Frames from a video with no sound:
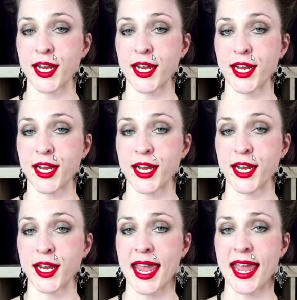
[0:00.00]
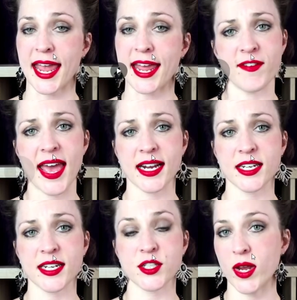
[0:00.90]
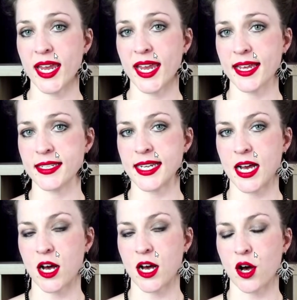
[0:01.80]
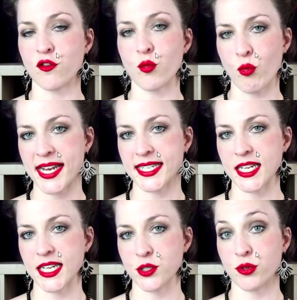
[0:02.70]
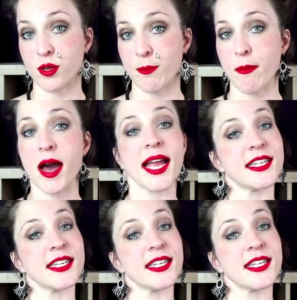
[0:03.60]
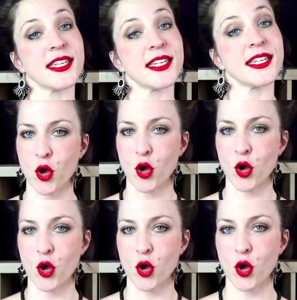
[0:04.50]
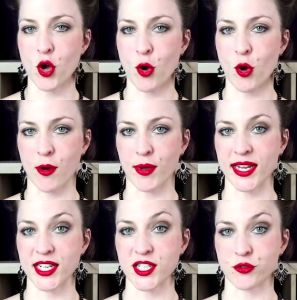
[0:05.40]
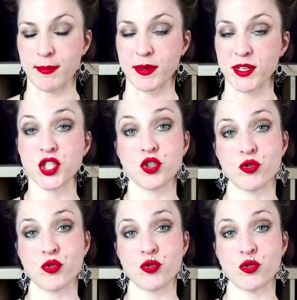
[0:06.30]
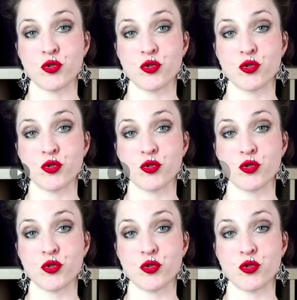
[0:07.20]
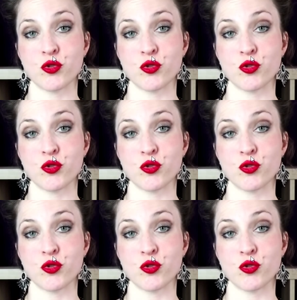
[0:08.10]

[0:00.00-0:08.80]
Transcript: and facts, we can delve right into the mindset of your MGTOW extremist troll. One of the main talking points.